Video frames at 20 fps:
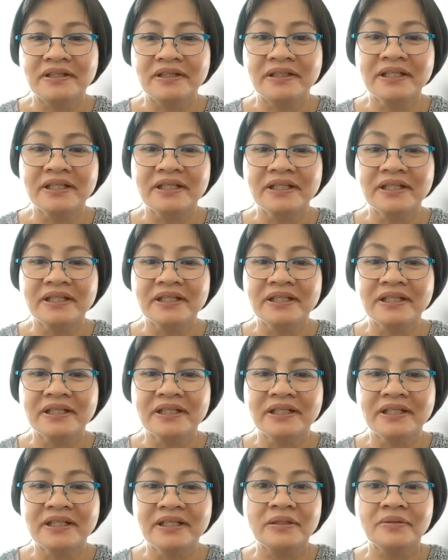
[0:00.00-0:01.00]
very
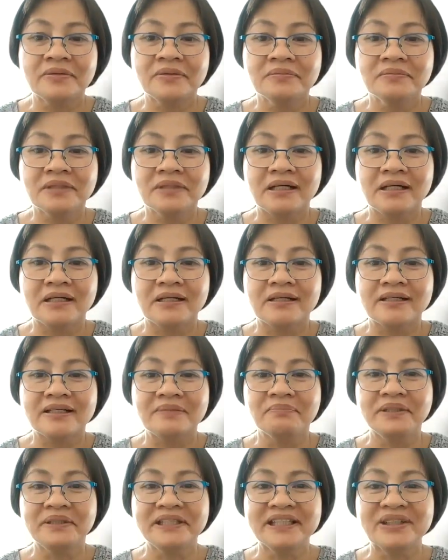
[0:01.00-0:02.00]
important volume,
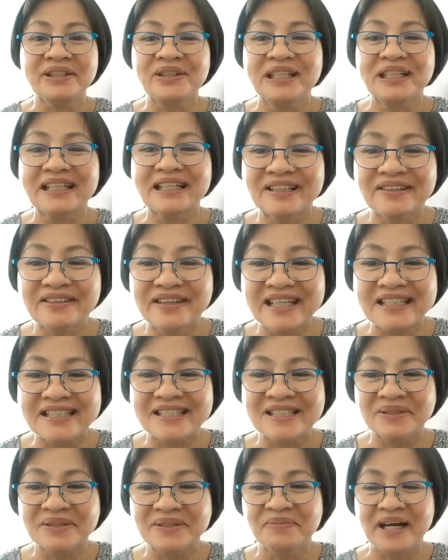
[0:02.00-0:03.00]
in particular
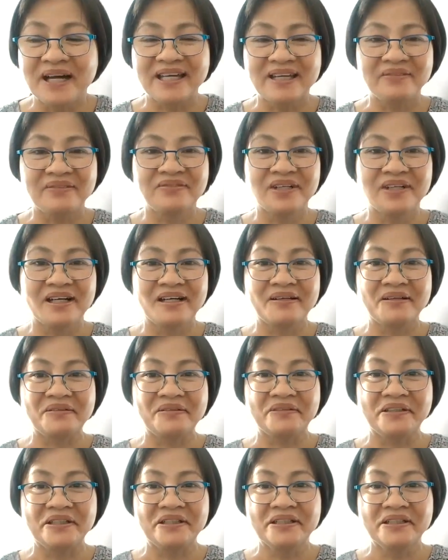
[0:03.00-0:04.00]
Chris, whom I have
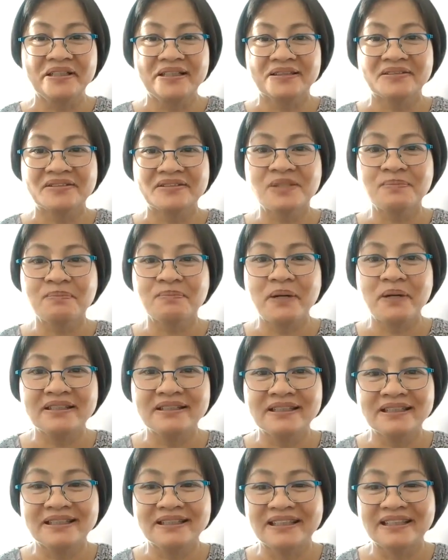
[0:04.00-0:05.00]

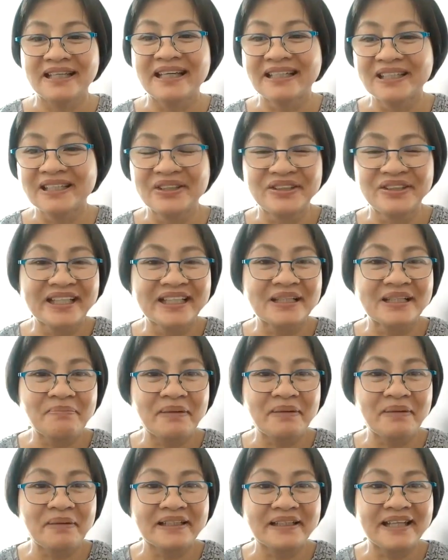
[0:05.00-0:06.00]
corresponded during the
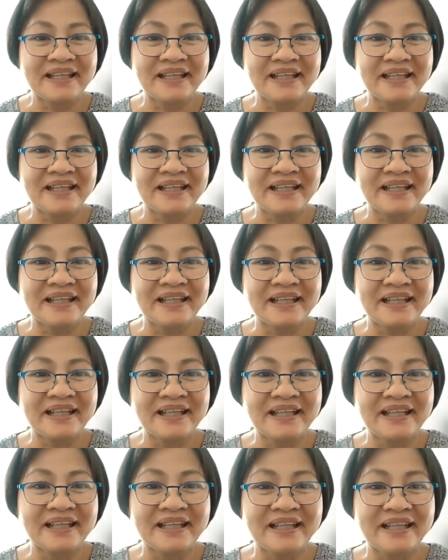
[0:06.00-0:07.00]

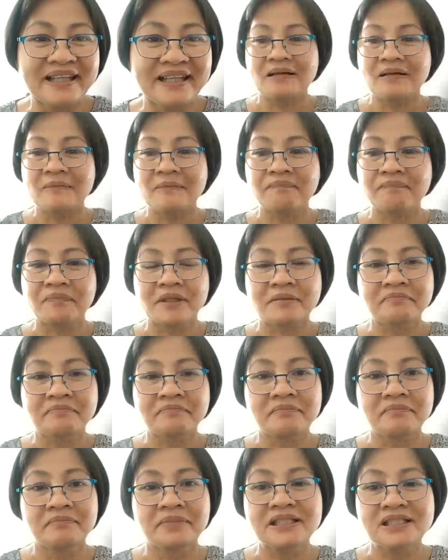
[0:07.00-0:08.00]
pandemic,
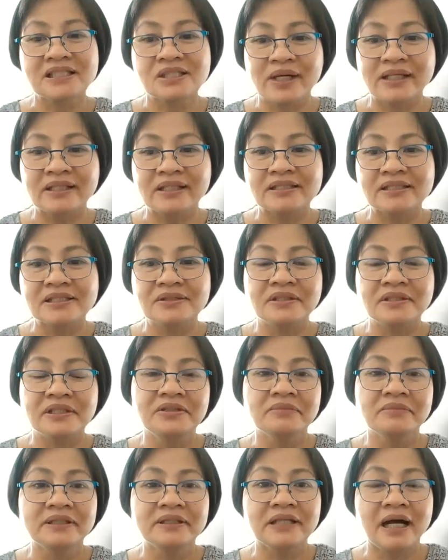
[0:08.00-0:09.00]
but as well as to
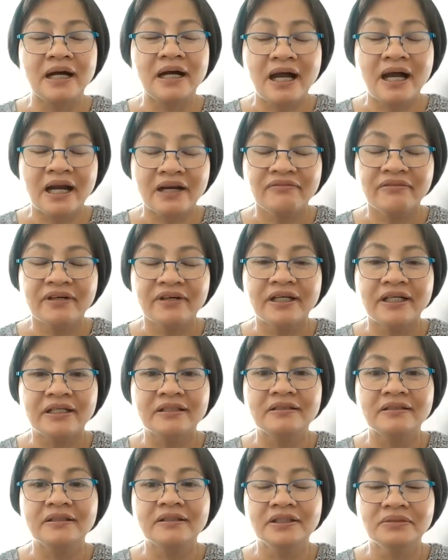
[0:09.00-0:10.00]
the
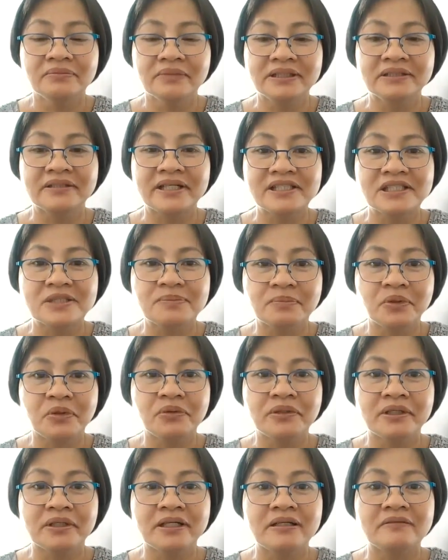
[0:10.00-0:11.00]
Harvard Human Rights
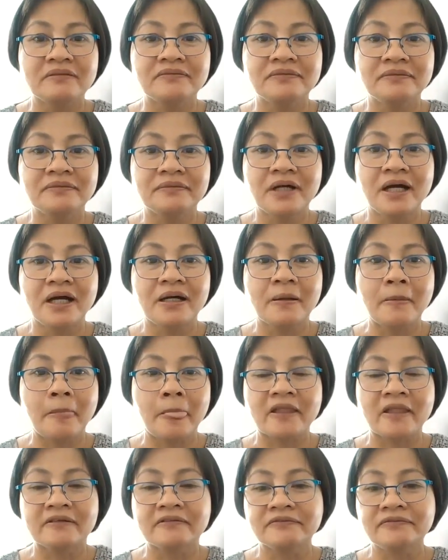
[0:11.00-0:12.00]
Program
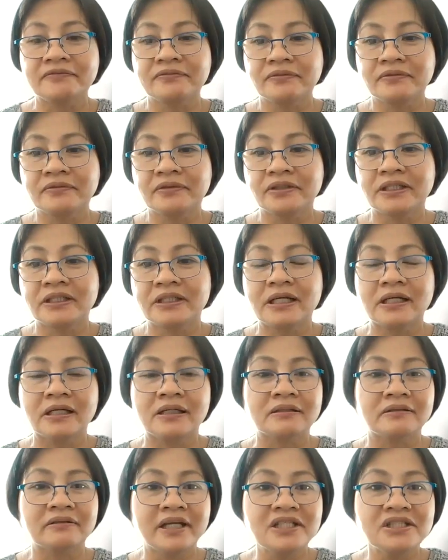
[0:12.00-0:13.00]
for
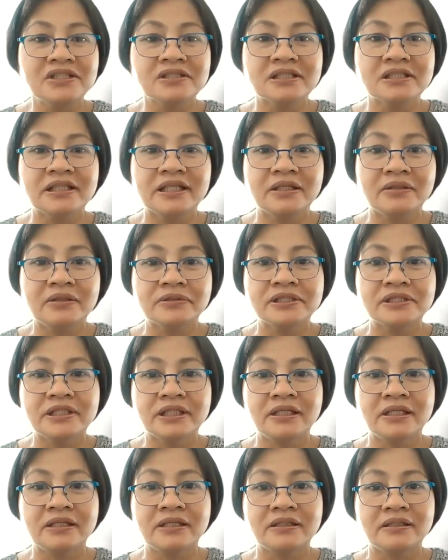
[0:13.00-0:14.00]
graciously
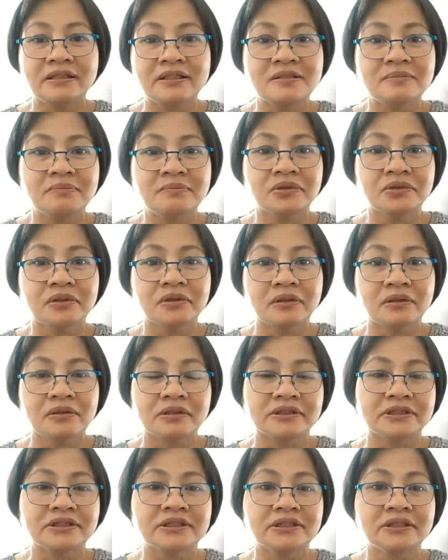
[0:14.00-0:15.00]
hosting this book
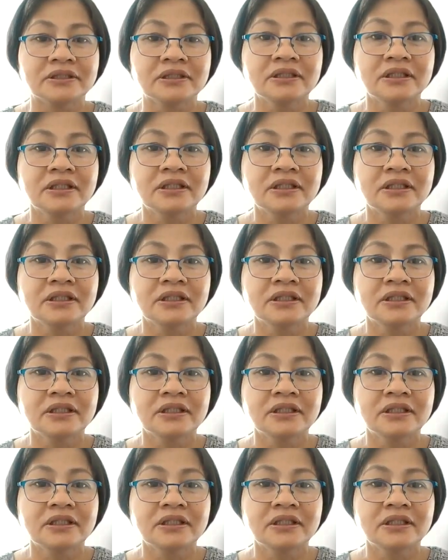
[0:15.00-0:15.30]
launch.